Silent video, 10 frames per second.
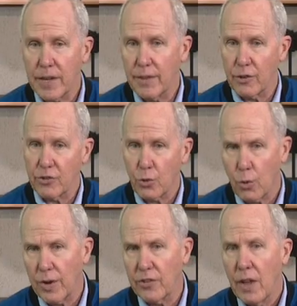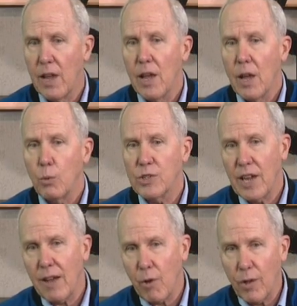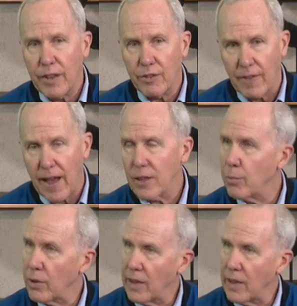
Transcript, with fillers: their stories which have all these valuable